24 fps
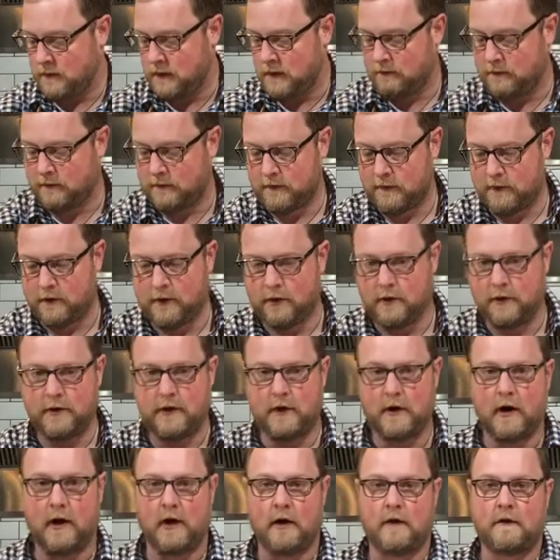give us a good
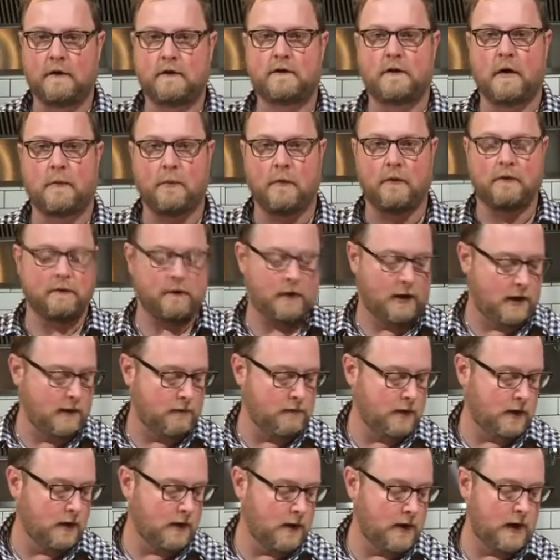supple
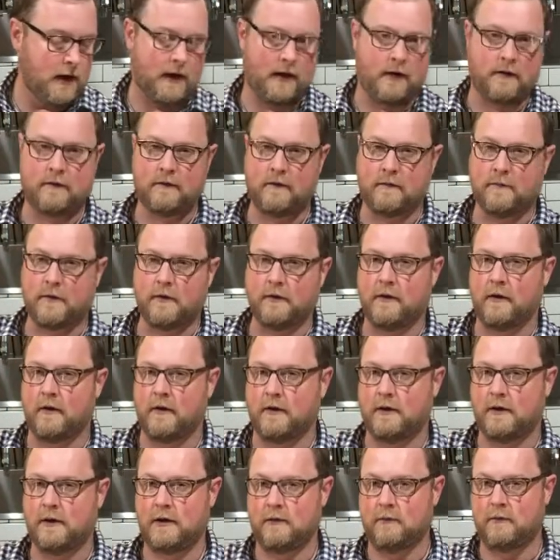flavor and something that
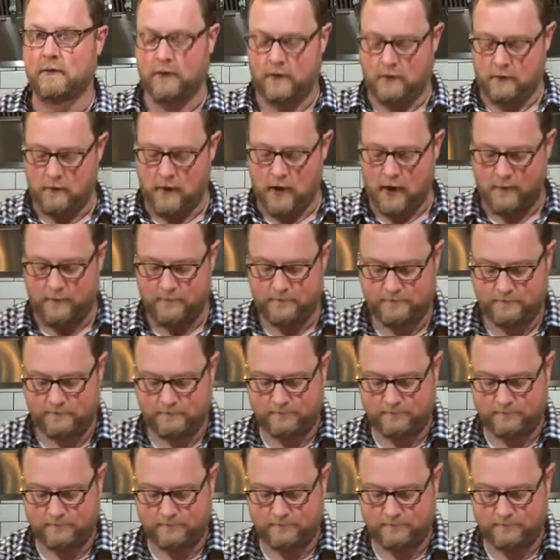I'll eat really well.